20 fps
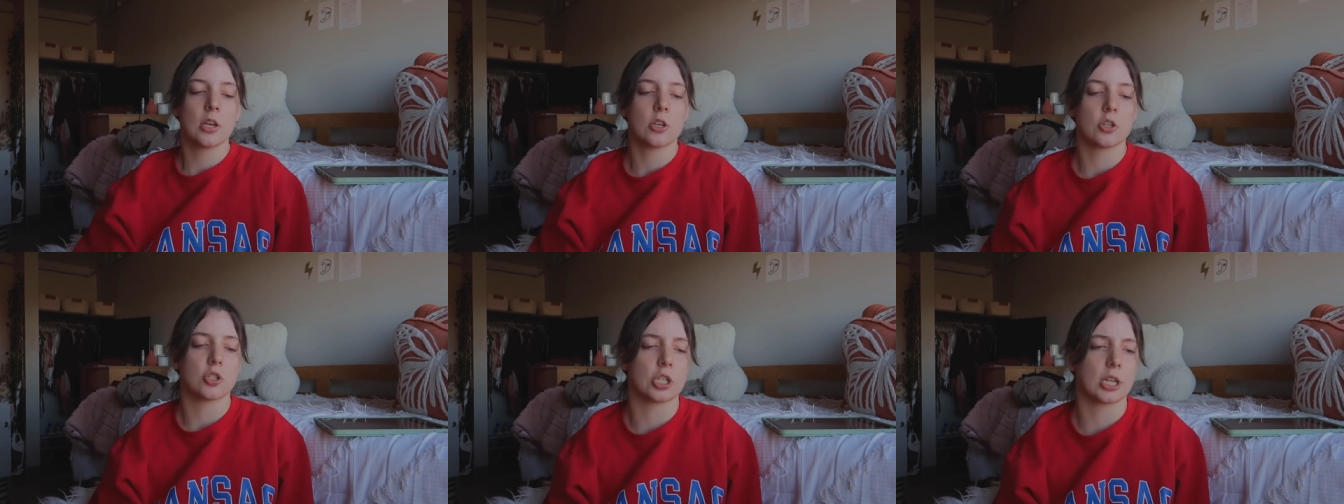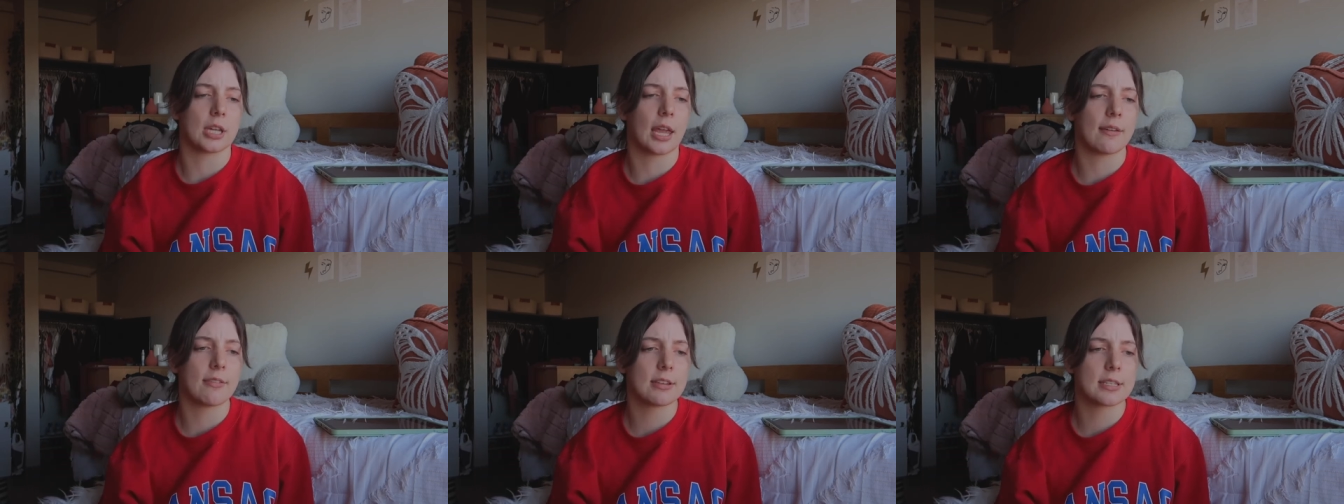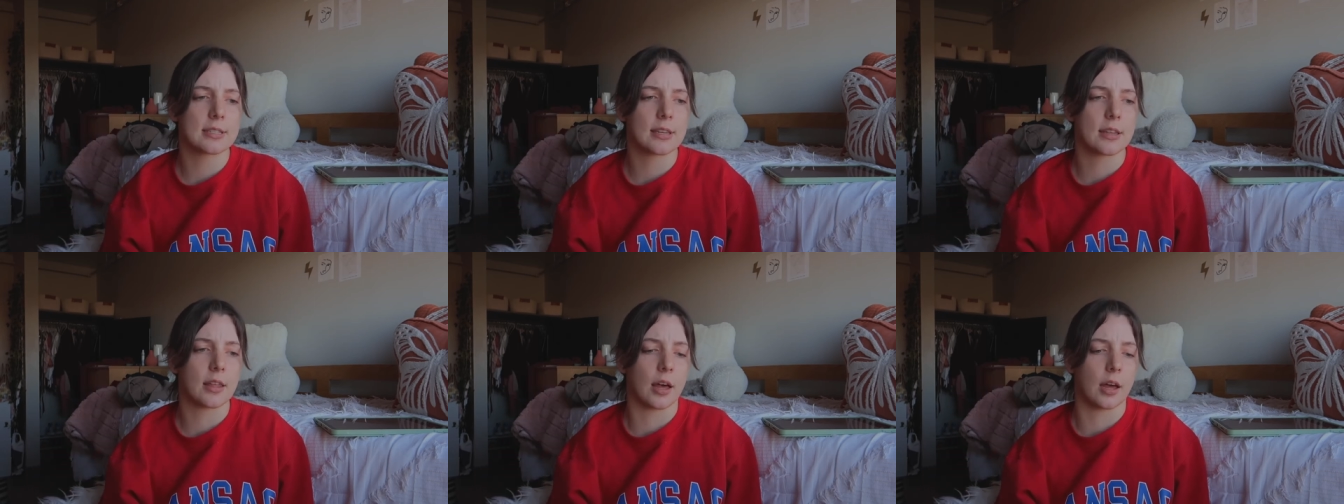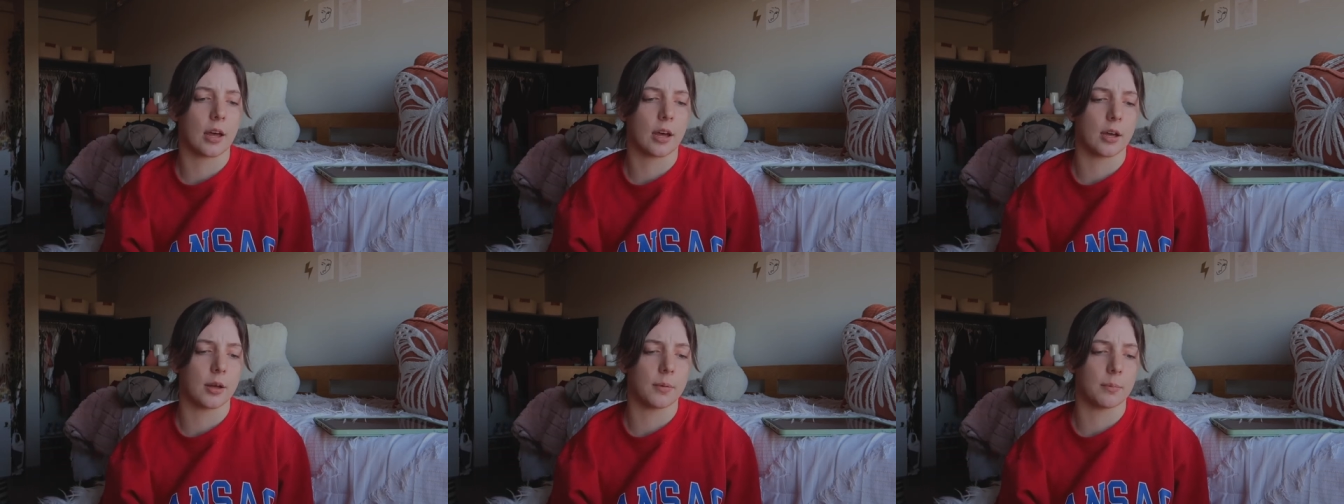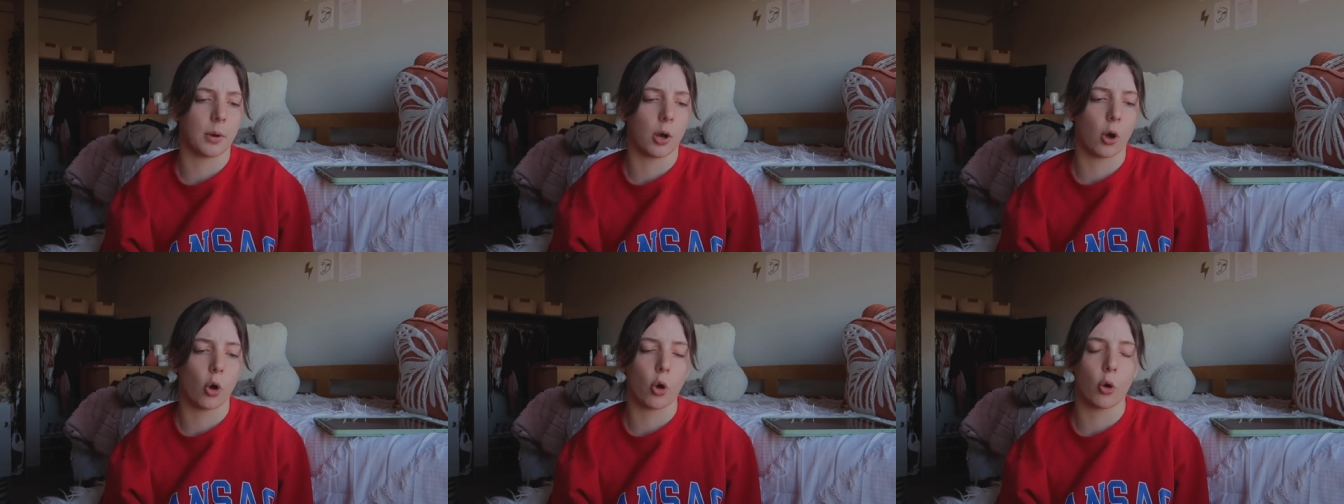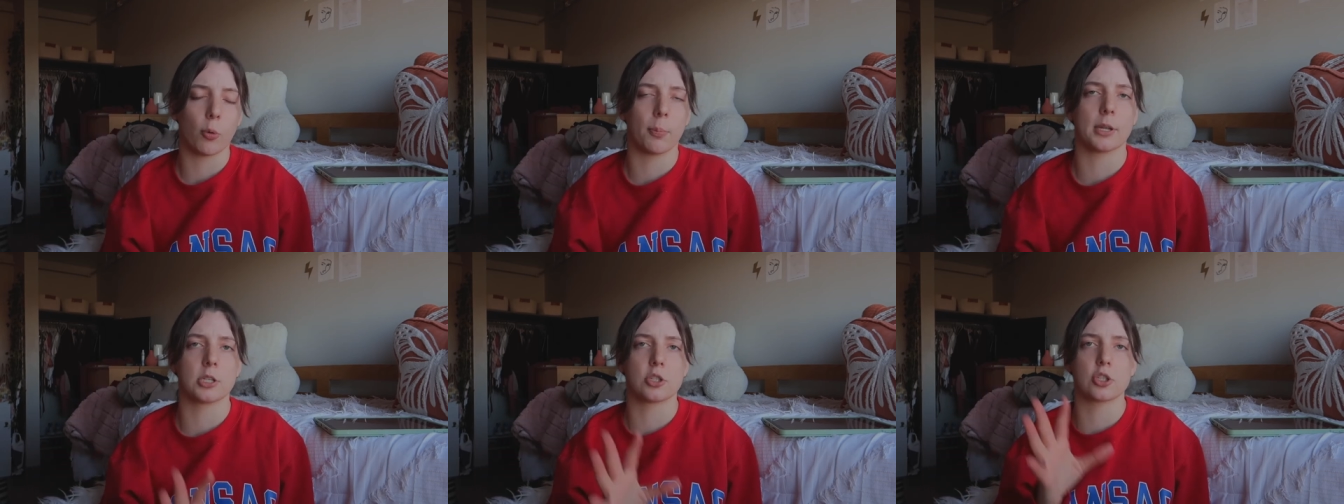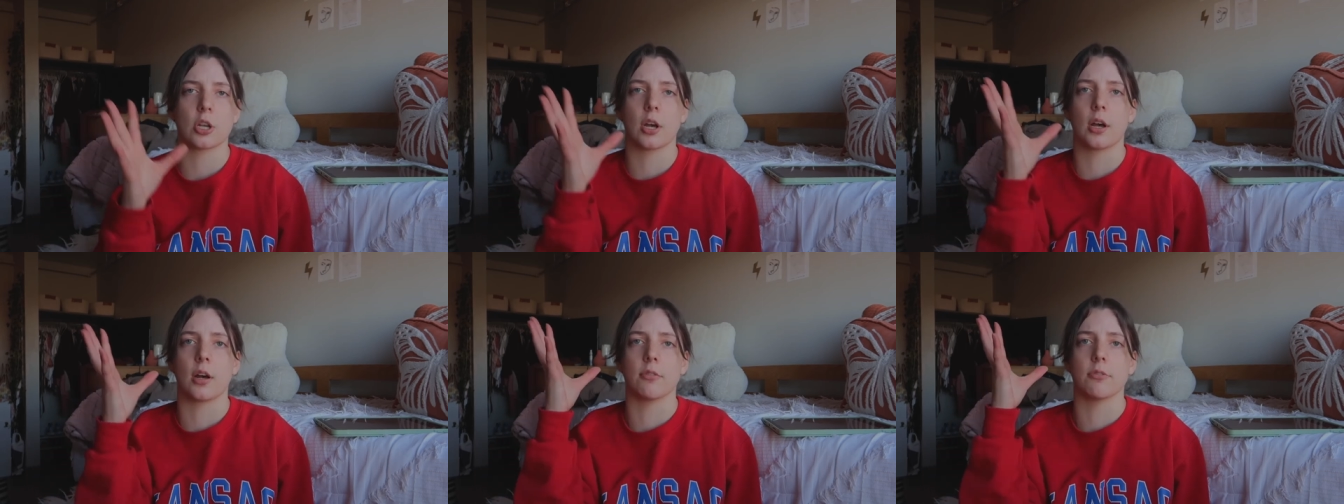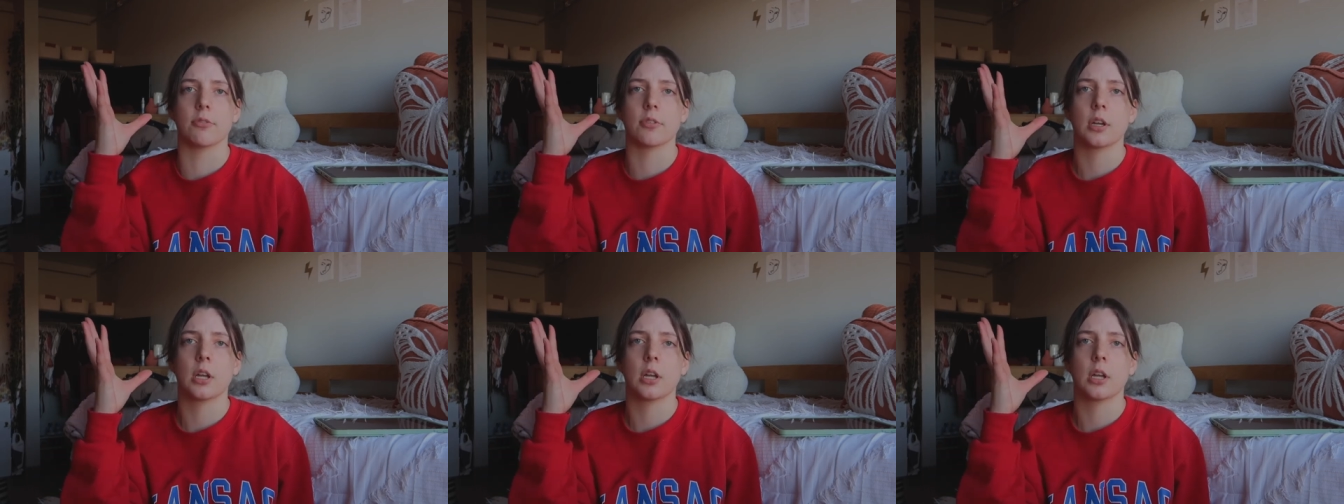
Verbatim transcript: she gave us um, a whole bunch of